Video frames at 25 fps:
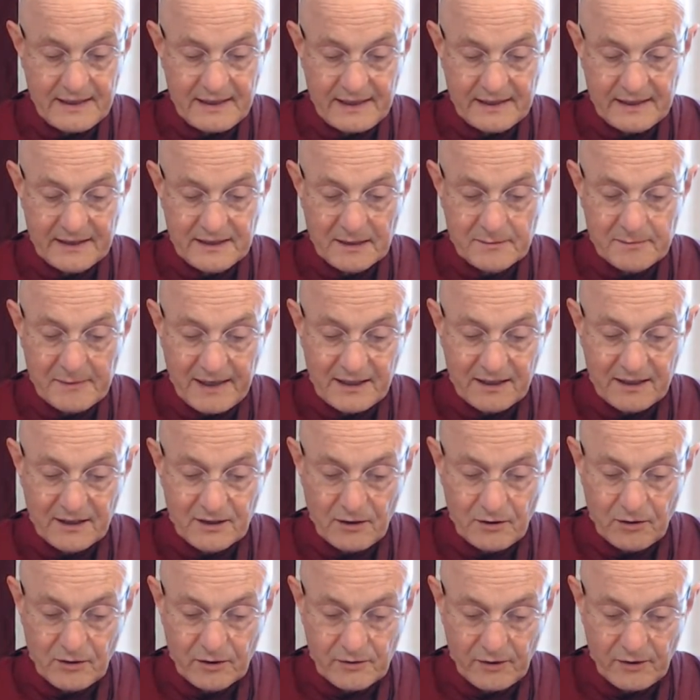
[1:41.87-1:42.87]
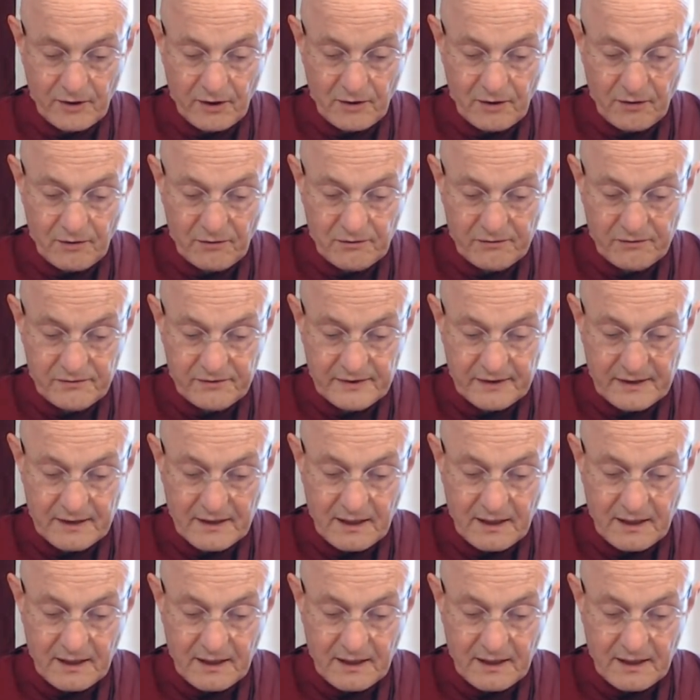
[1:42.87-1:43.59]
in the mango grove